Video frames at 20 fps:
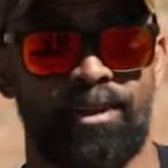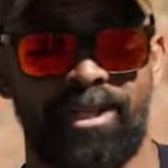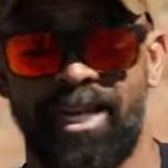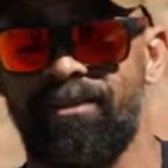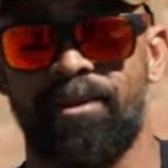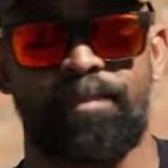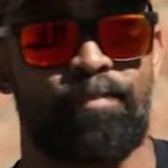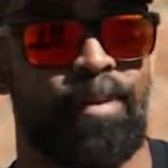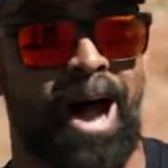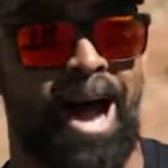He would
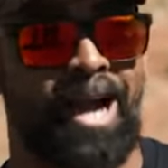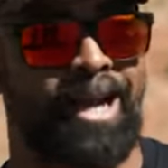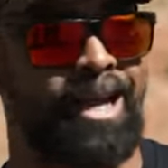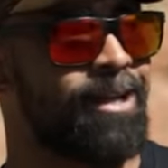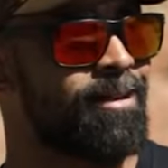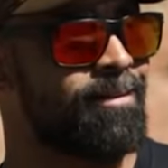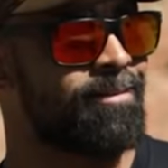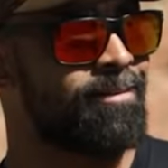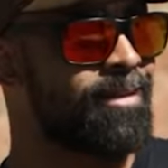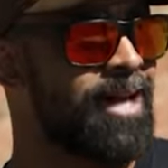leave the
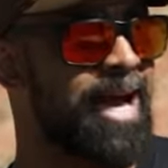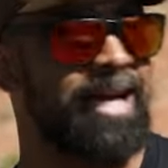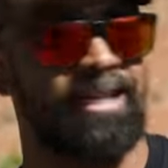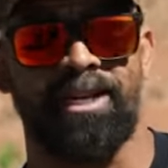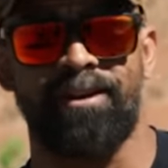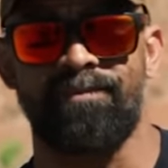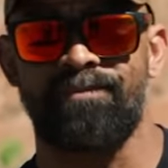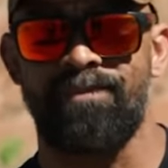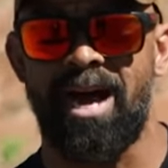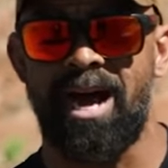pocket,
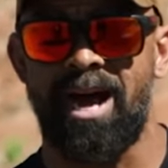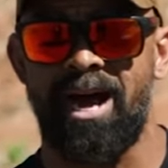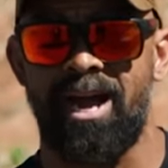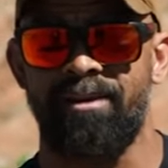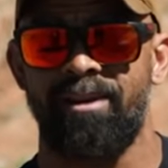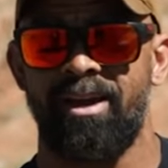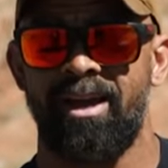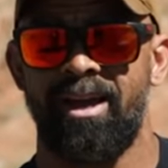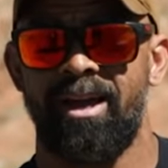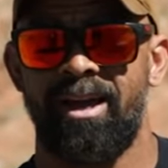
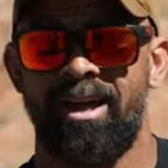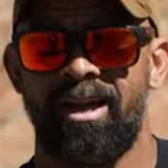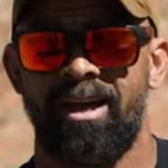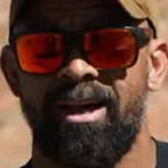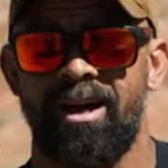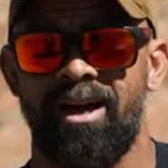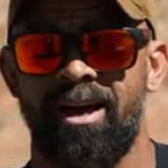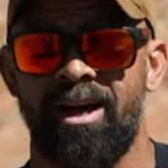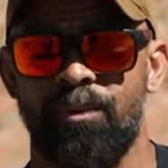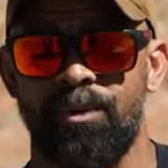identify
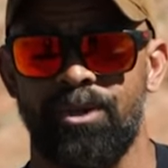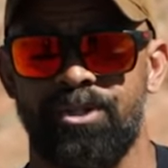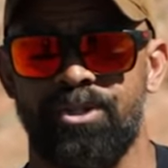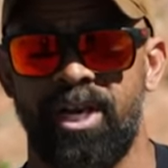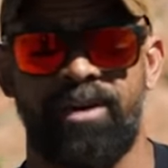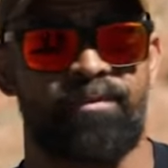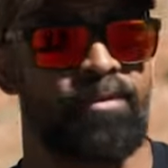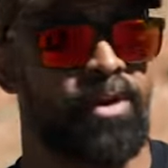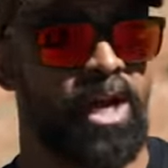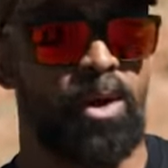a
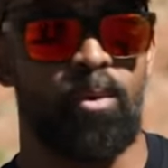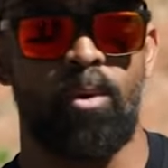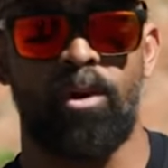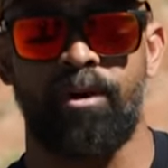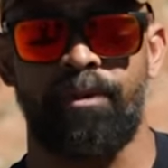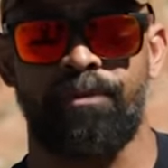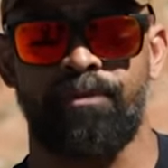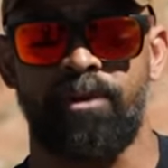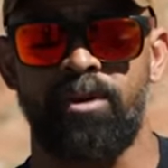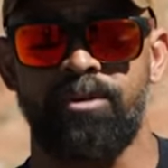receiver he
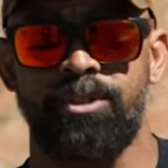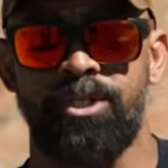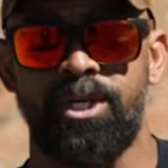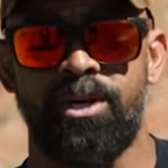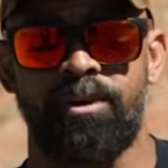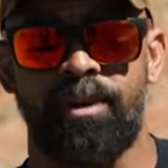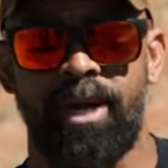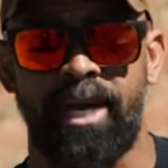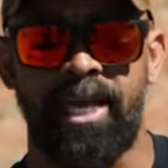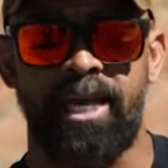wanted to throw
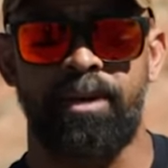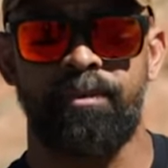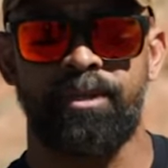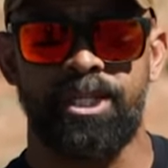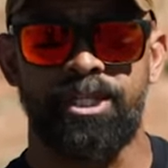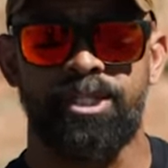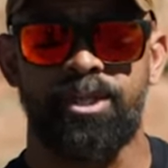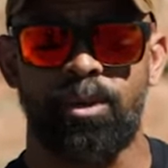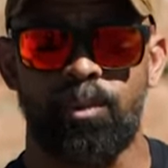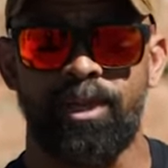to, and he
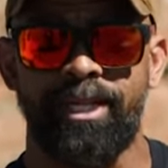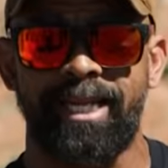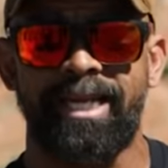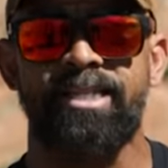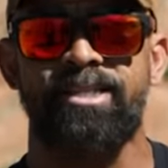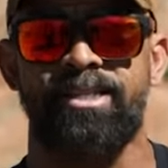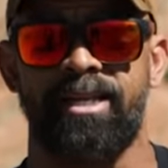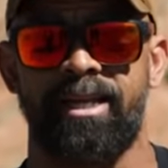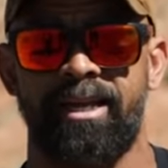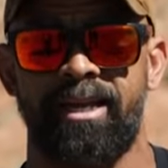would just
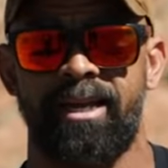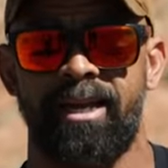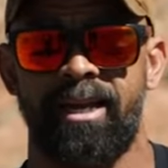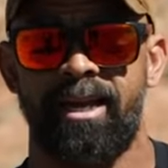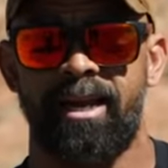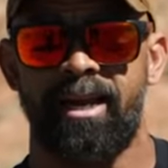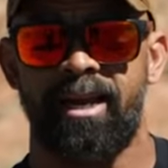release it.